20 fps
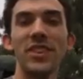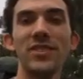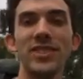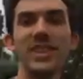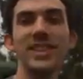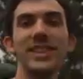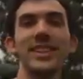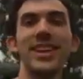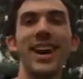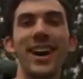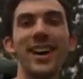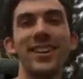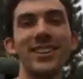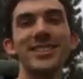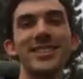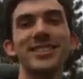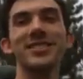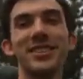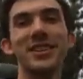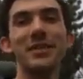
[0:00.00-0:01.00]
You've seen an IRL
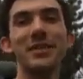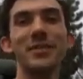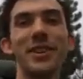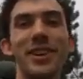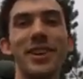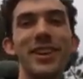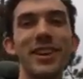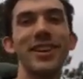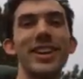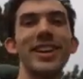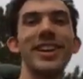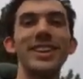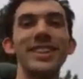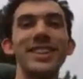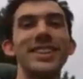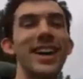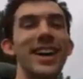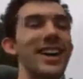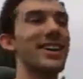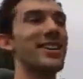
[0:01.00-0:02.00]
streamer
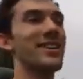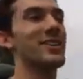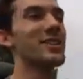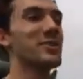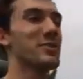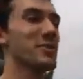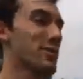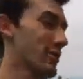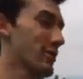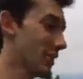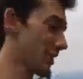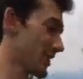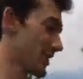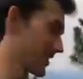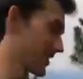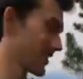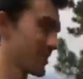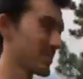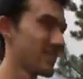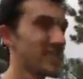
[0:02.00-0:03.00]
at Hooters before?
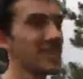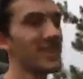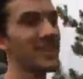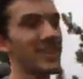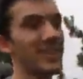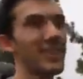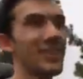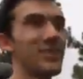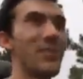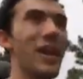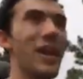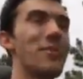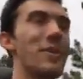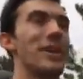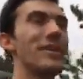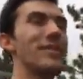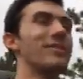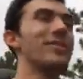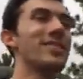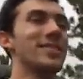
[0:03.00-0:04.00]

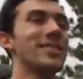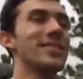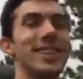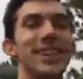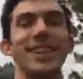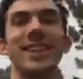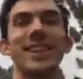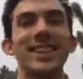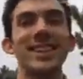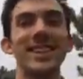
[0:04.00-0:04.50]
Maybe, we'll see.